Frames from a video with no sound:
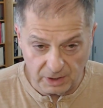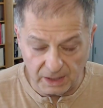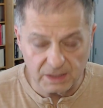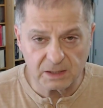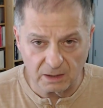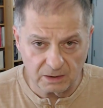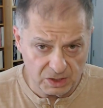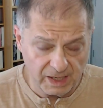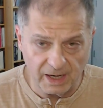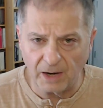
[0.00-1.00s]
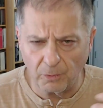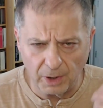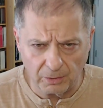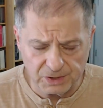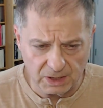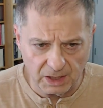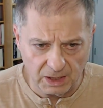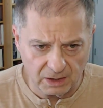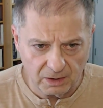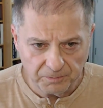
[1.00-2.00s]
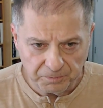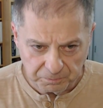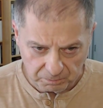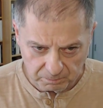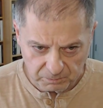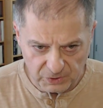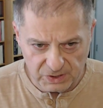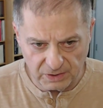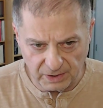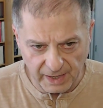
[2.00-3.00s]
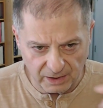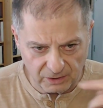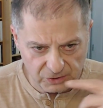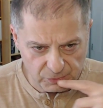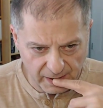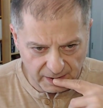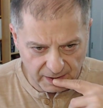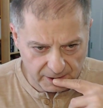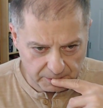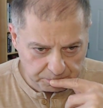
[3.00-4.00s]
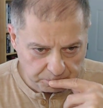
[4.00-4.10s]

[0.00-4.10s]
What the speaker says: Kids understand. And when I was a kid, you see the candles back here.